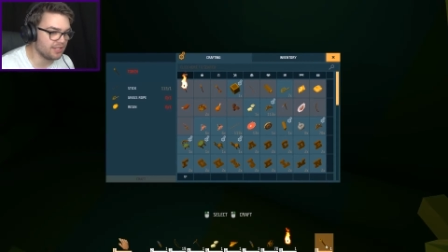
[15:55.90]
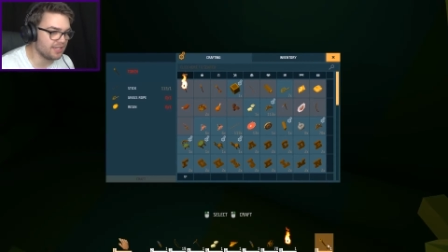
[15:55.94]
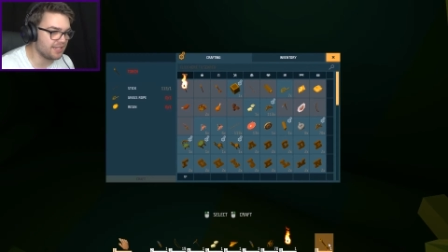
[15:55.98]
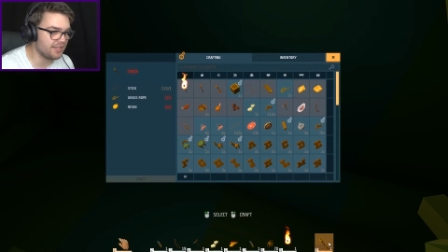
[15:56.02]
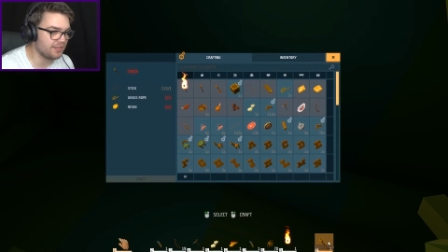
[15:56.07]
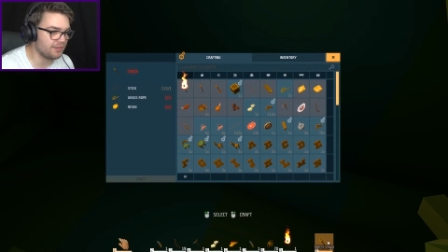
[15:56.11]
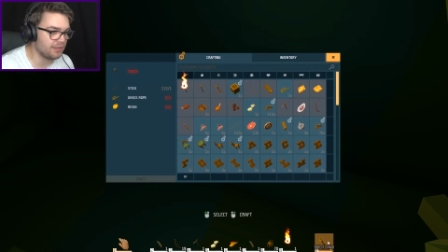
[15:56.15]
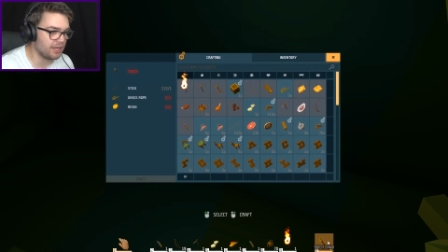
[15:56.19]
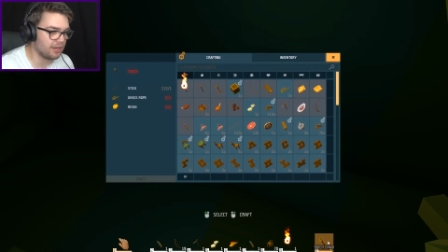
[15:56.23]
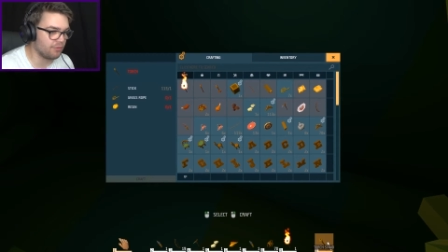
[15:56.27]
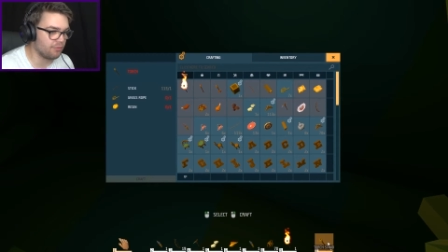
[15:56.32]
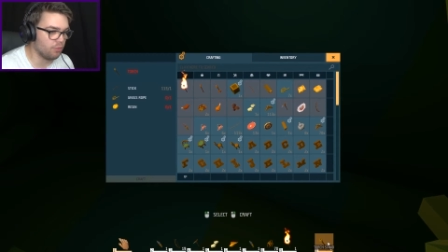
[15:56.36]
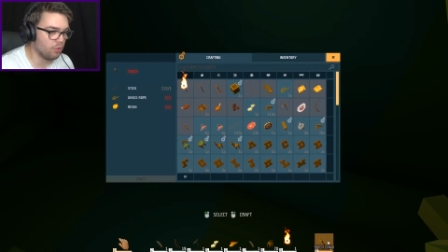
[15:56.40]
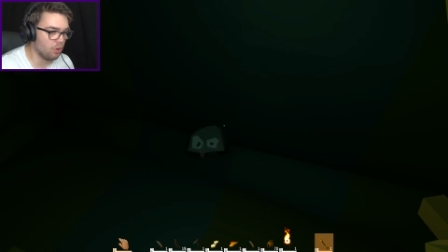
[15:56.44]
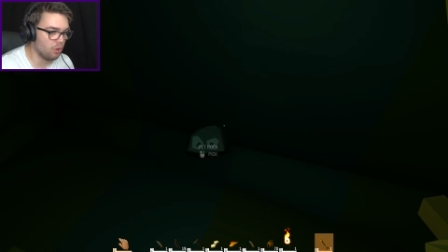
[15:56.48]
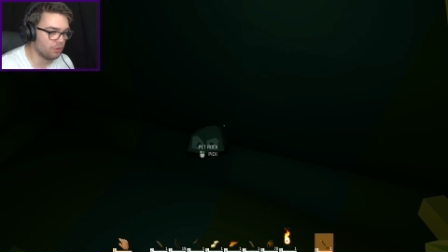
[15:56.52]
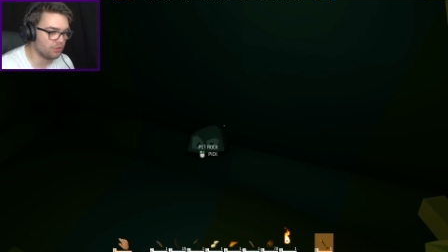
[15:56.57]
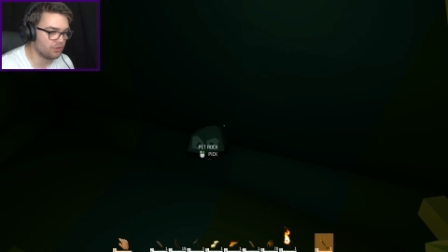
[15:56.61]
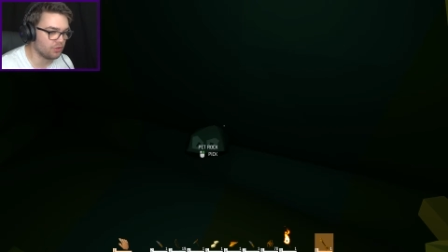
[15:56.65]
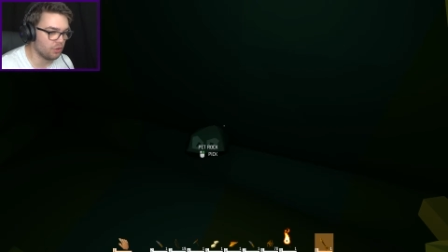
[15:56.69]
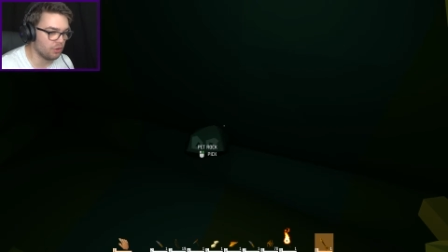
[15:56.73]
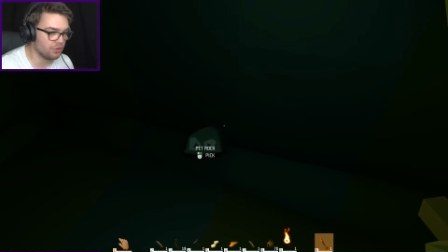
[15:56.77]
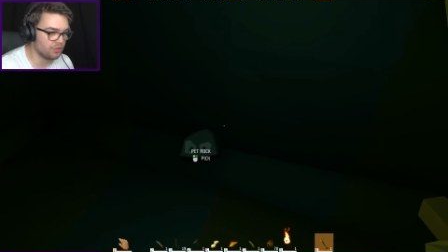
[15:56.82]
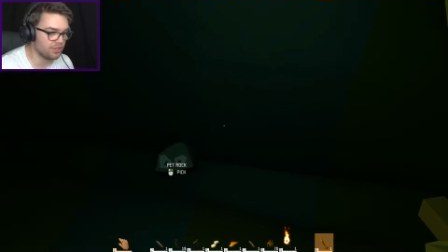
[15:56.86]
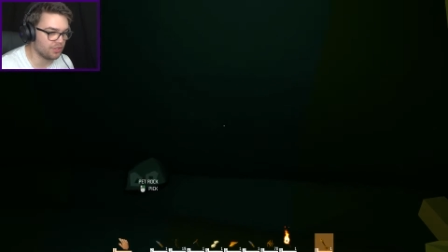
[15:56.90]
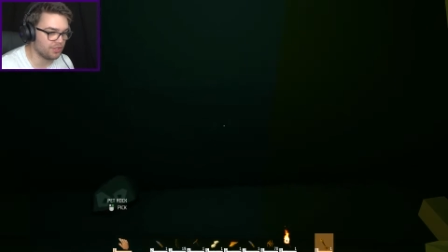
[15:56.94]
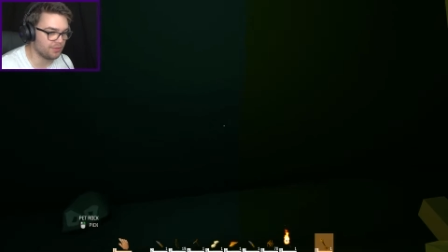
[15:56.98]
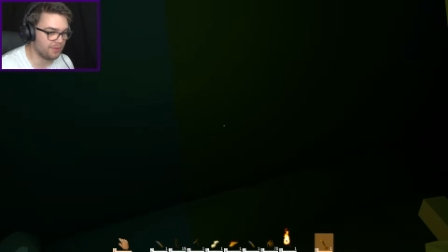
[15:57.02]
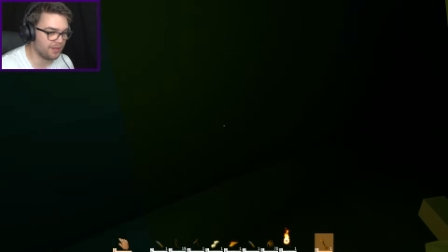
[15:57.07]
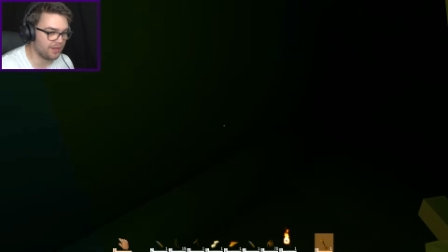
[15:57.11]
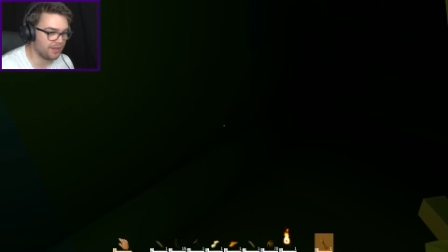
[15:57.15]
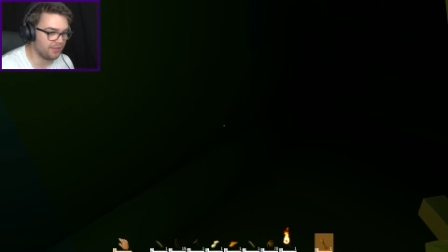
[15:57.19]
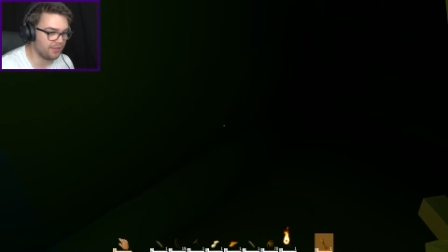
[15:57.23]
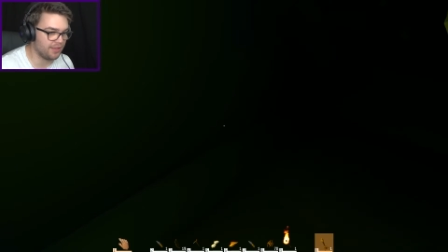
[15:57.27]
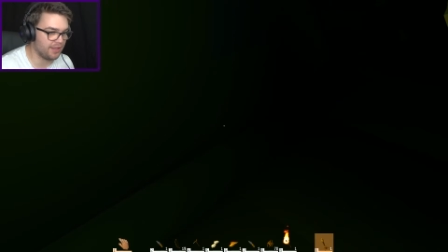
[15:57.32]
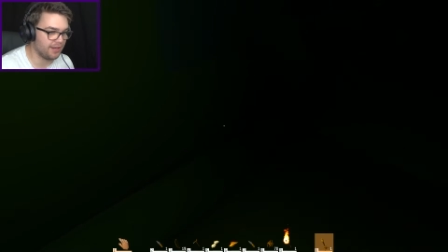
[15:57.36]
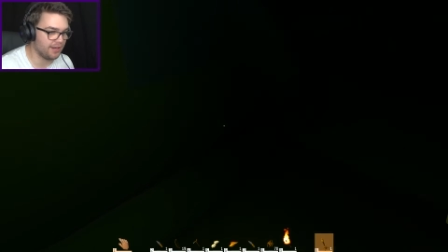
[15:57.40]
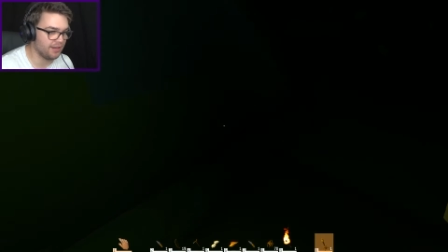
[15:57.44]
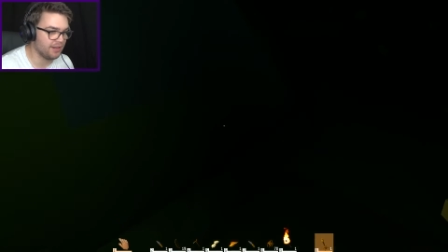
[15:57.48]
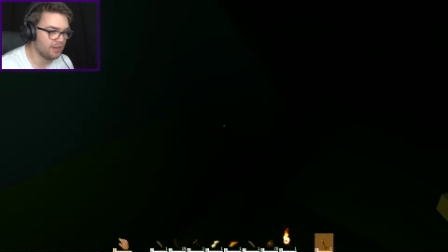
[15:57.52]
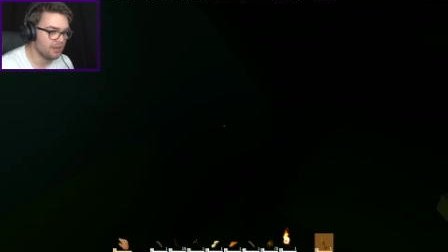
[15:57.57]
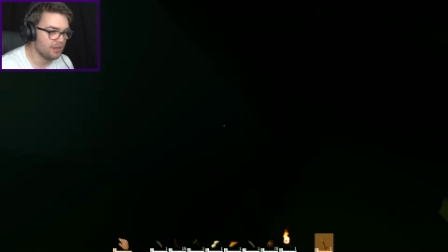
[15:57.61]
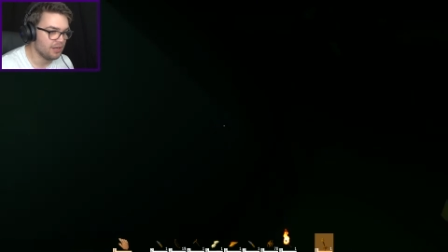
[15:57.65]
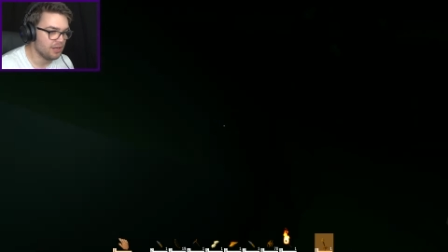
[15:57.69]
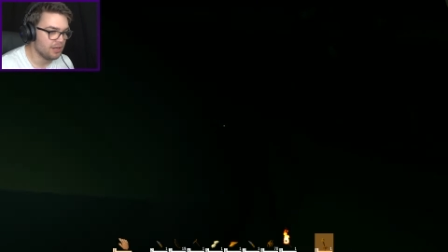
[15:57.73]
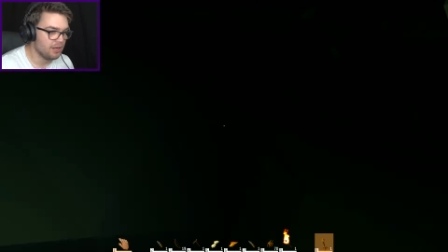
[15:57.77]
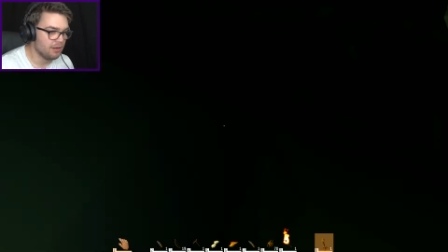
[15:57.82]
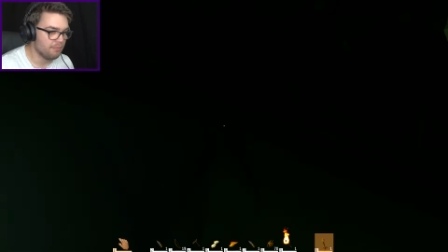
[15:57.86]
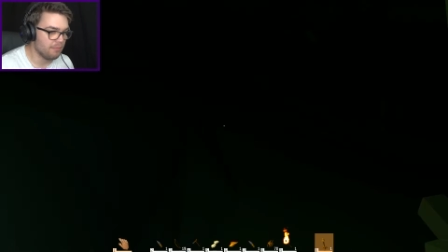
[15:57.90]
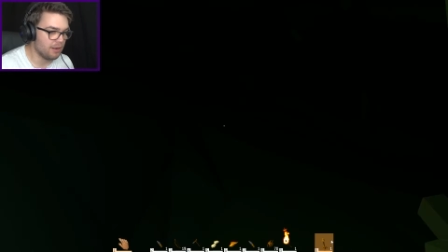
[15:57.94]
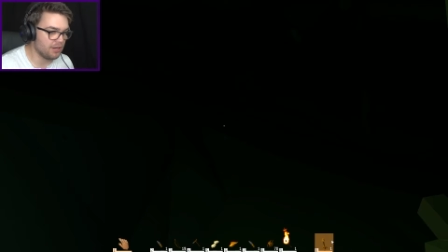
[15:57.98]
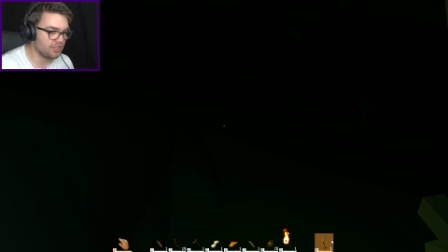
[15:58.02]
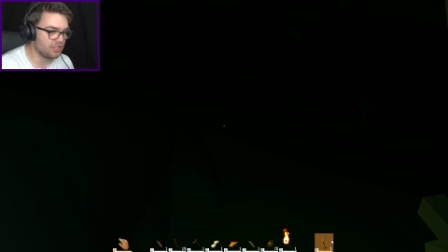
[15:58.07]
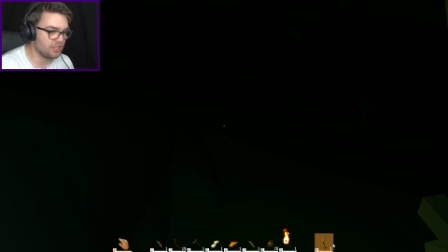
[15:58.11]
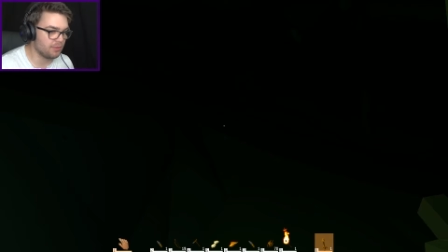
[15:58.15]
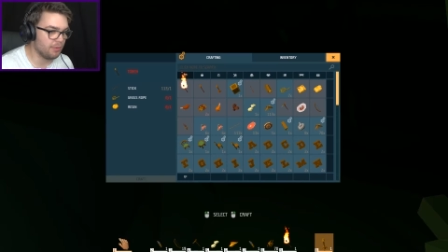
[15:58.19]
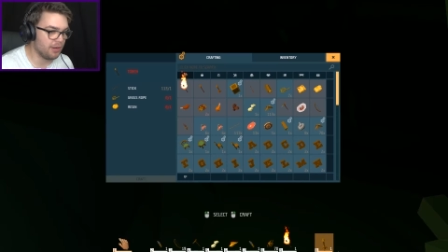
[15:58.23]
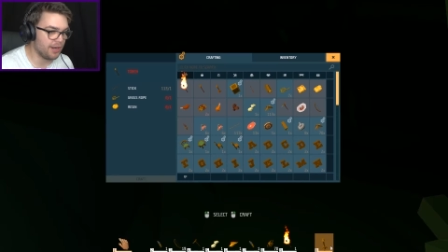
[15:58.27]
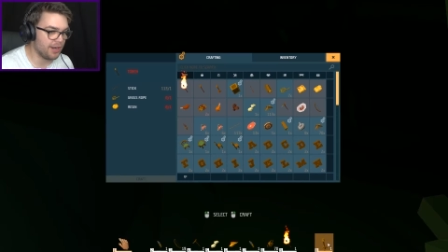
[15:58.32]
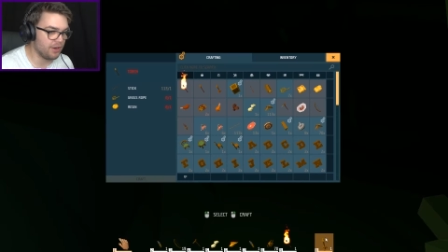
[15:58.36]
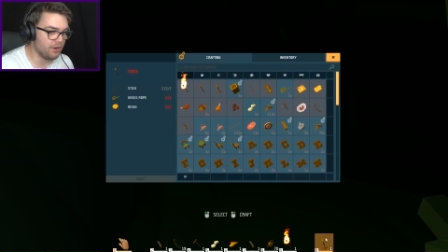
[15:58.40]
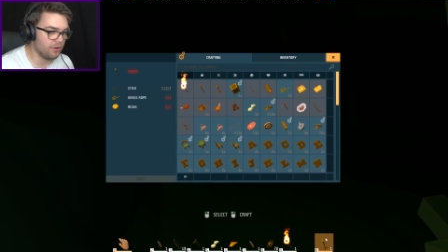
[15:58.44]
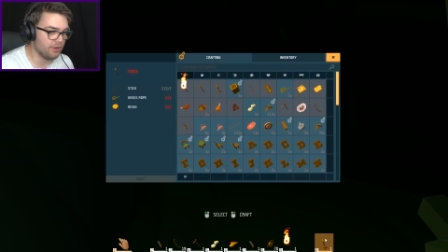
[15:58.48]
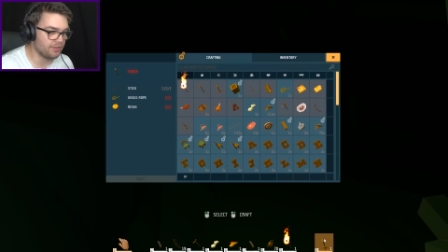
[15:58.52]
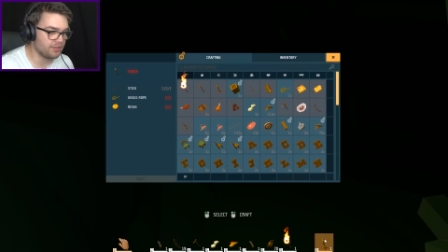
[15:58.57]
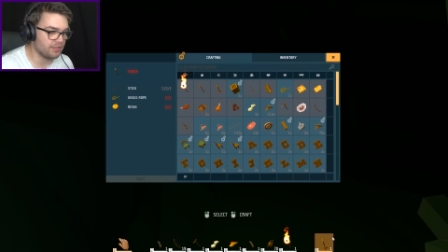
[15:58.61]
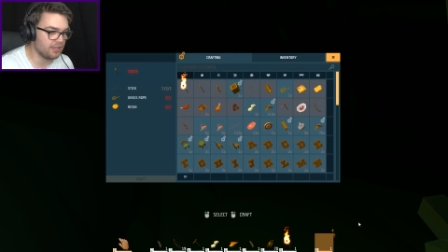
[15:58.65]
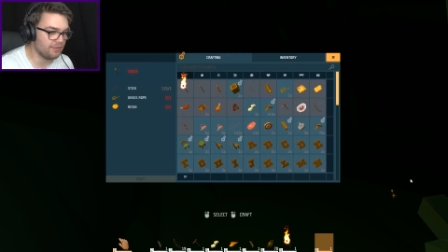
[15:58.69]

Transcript: these, like, wall torches or anything, much to my annoyance.